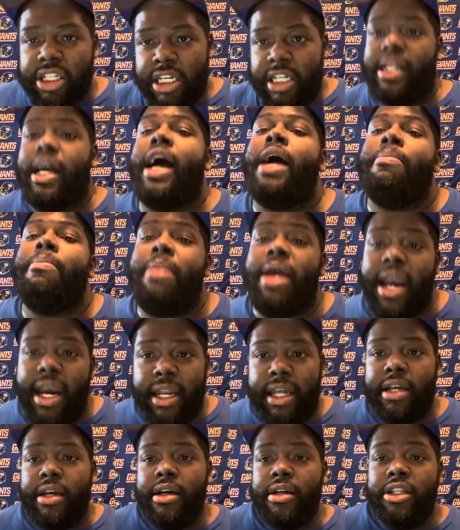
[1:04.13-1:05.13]
Eli
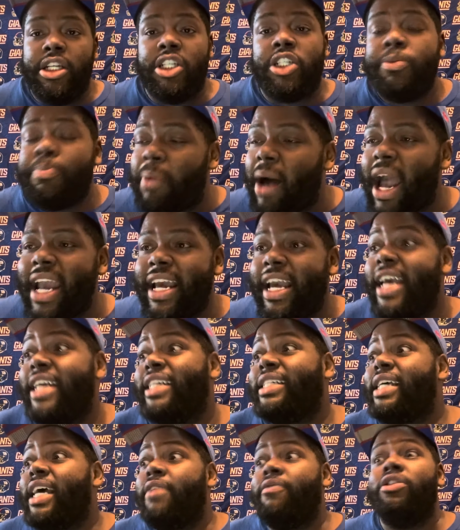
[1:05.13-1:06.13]
Manning. Despite,
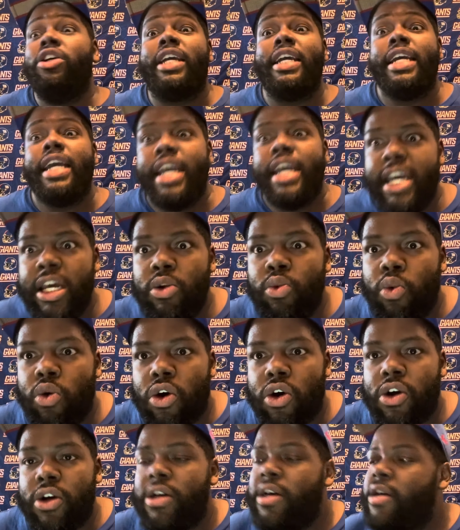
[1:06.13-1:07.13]
instead of looking
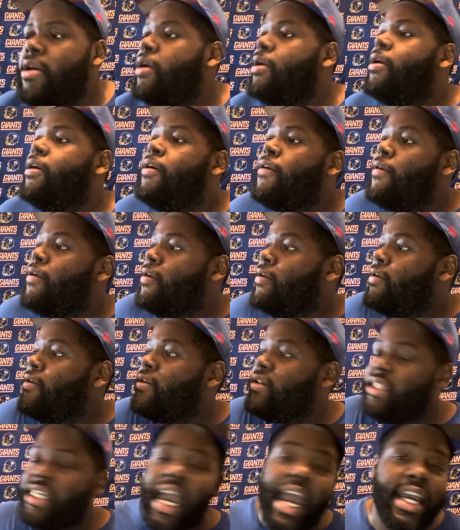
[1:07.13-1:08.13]
inward,
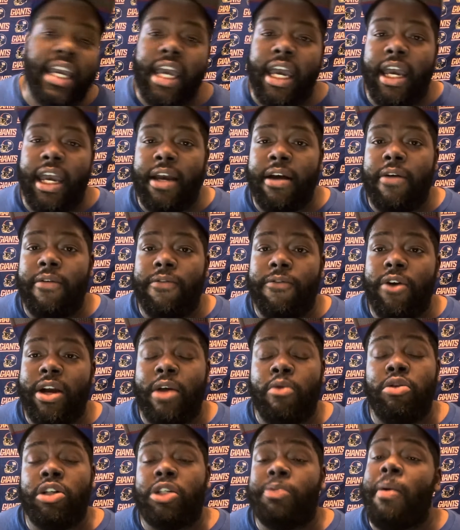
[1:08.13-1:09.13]
taking
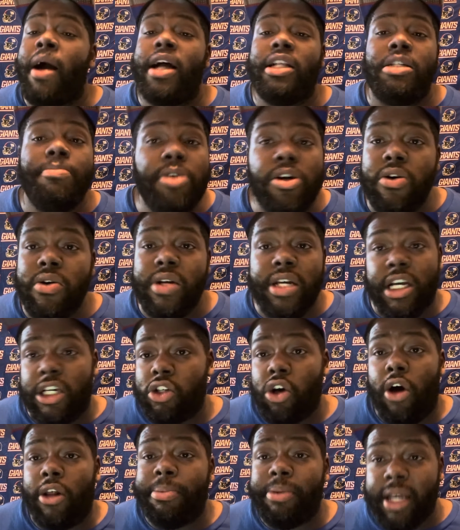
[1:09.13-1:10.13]
freaking responsibility because
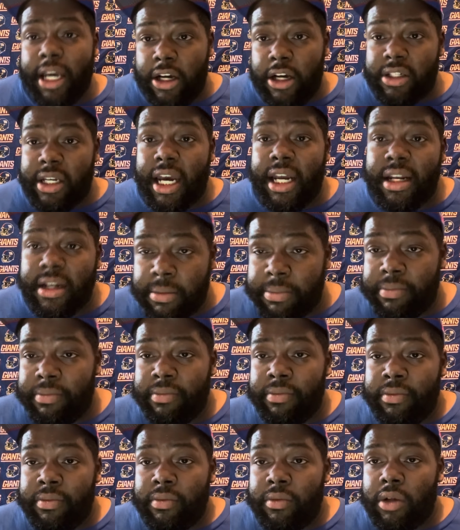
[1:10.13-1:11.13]
all the players hated him.
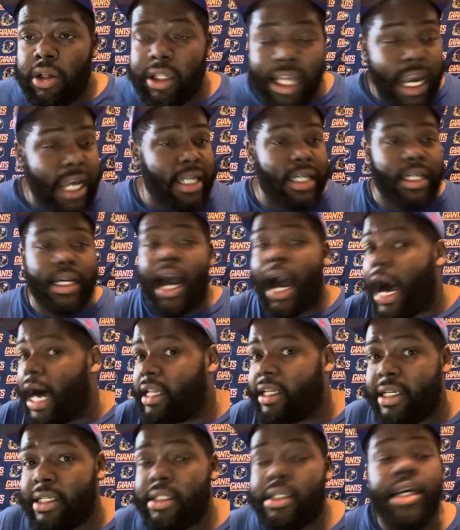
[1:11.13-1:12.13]
Landon
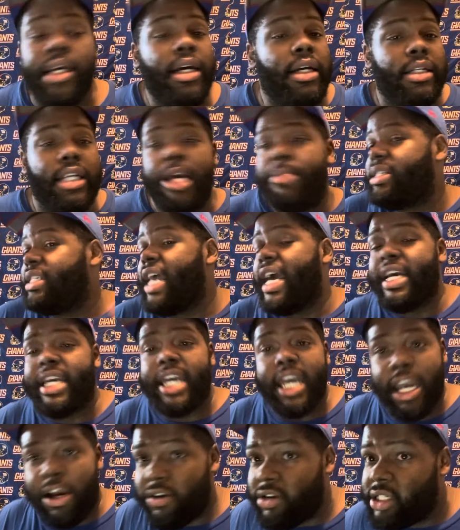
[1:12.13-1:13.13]
Collins, Damon Snack
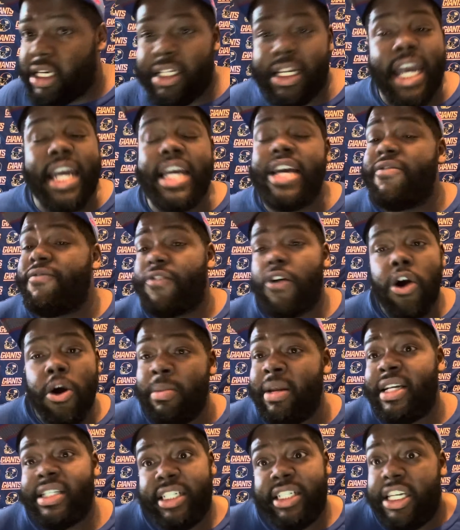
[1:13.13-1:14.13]
Harrison, they
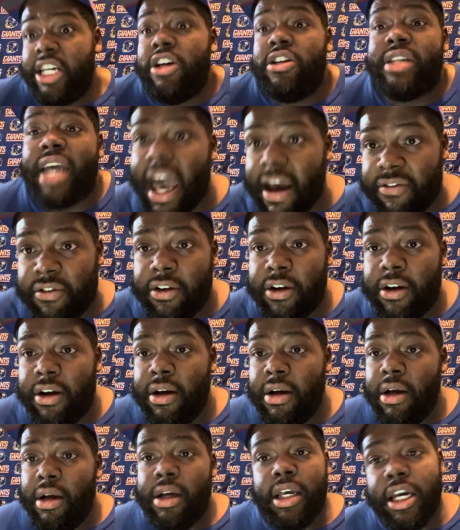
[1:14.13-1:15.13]
confirmed this years after.
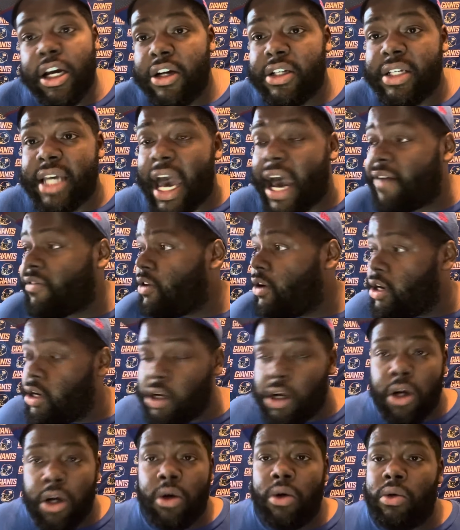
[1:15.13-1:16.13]
Years after, you
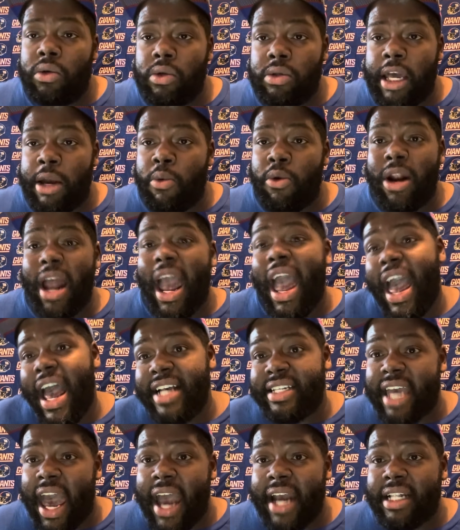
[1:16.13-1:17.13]
know, they weren't
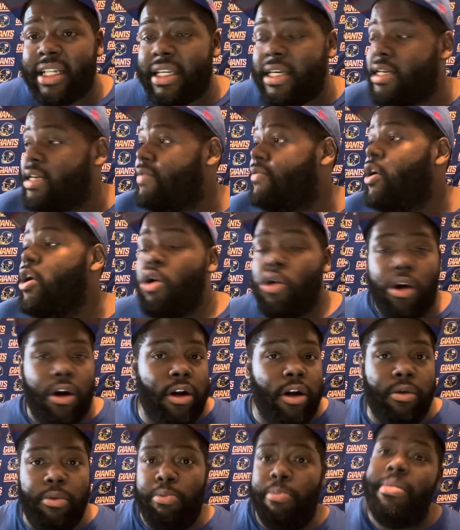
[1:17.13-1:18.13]
as active or
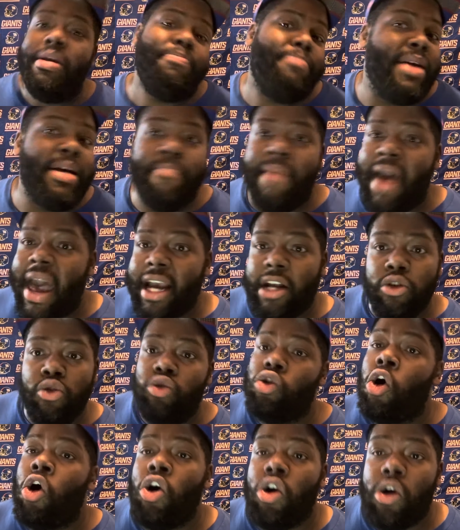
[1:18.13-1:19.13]
Ben McAdoo
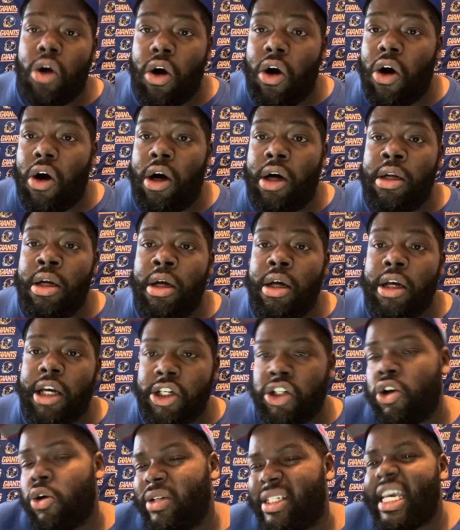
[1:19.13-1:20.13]
long gone. Because,
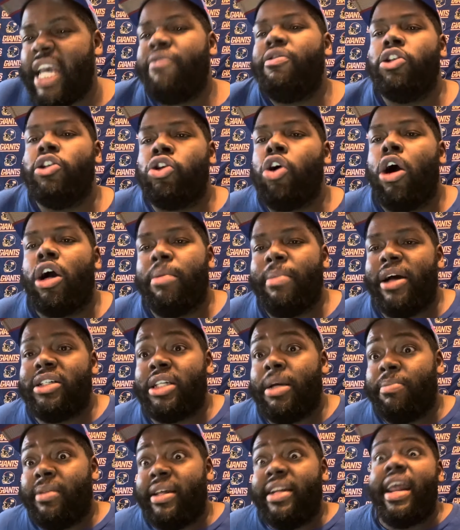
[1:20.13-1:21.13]
you know, it's safe to talk about
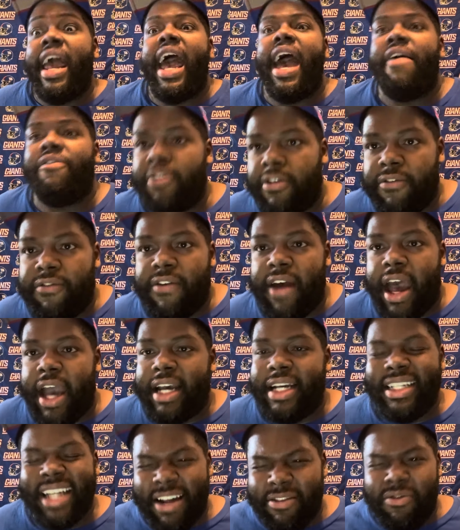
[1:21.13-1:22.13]
something after the fact.
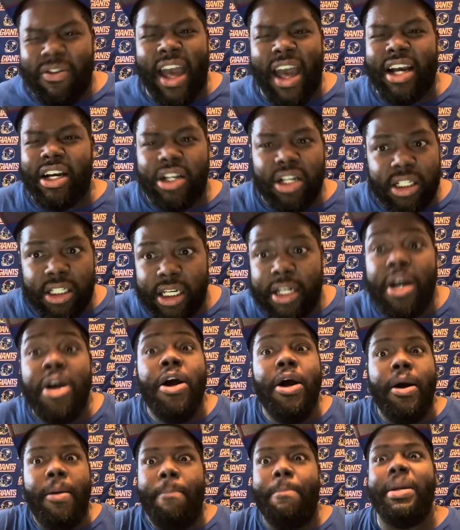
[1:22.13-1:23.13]
It's not that good to
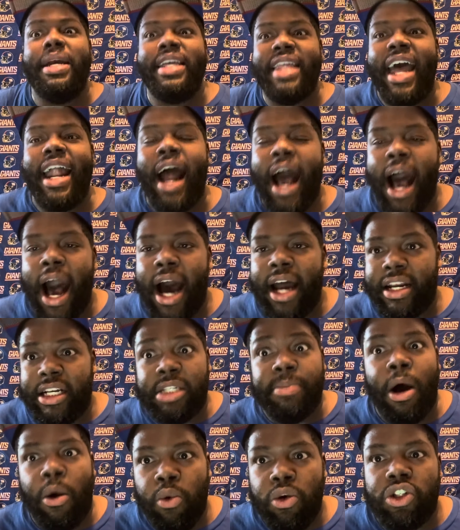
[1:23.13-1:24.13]
be that honest
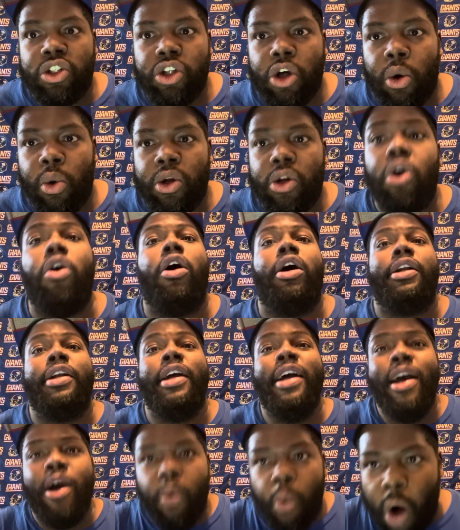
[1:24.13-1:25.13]
about what's going
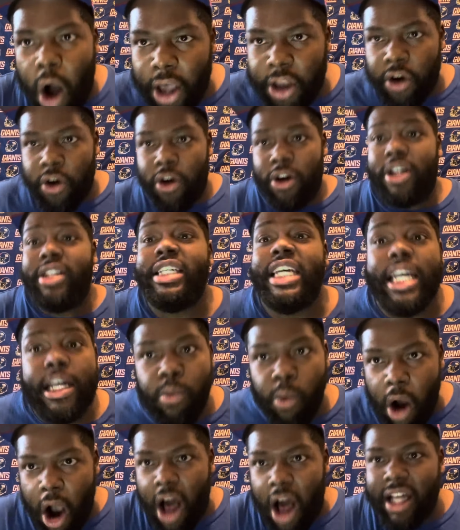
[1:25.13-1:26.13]
on while you're on a team
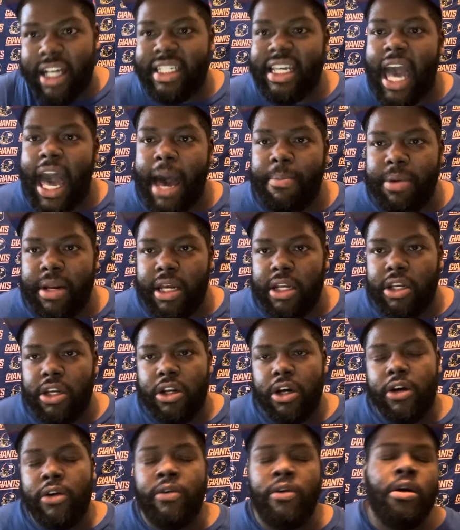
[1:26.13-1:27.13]
while it's happening, you
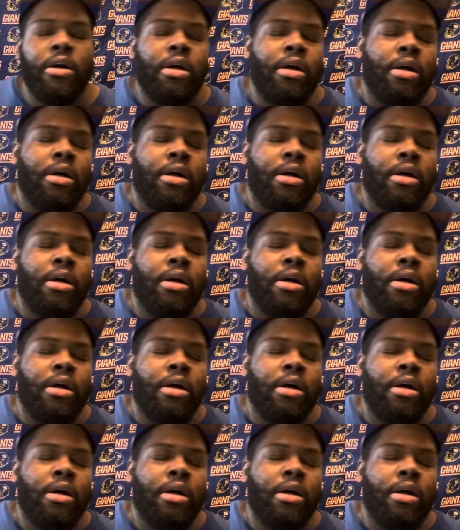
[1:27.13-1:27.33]
know?